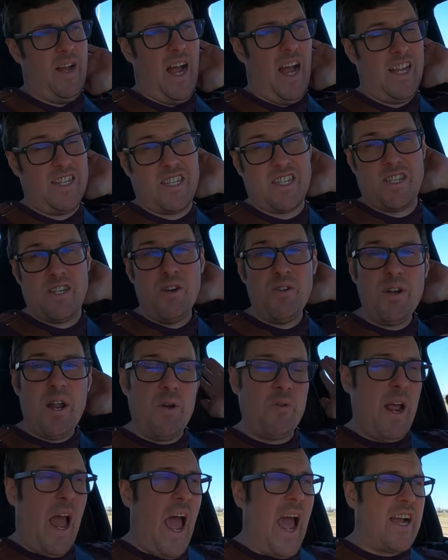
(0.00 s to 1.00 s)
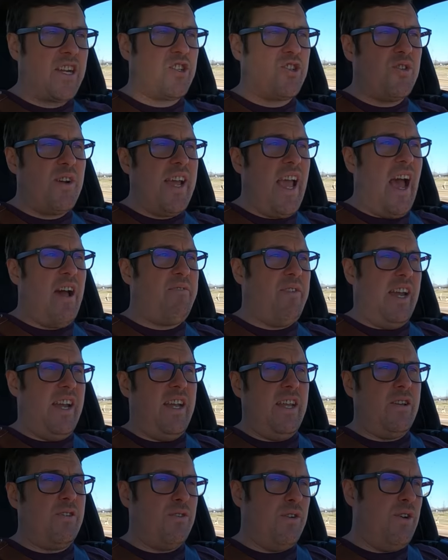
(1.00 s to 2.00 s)
I still don't actually have
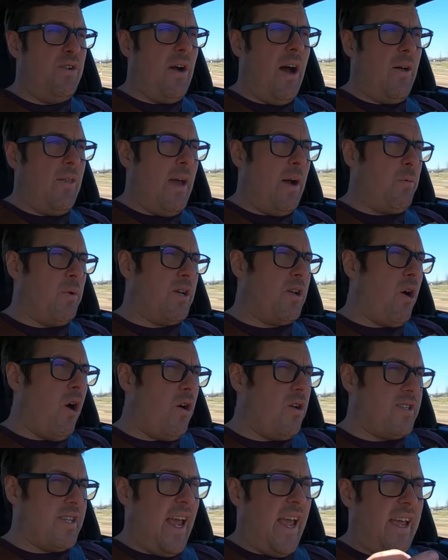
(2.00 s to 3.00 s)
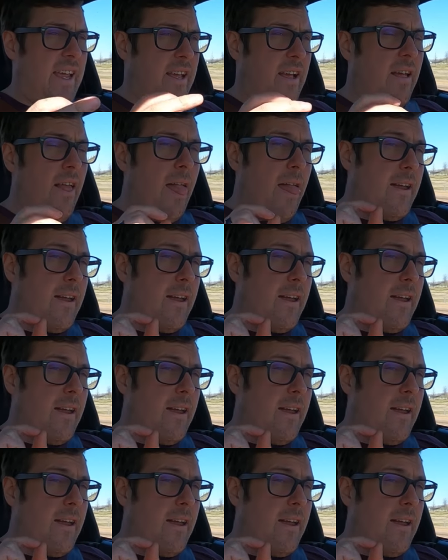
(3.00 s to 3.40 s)
any clue how that would cause a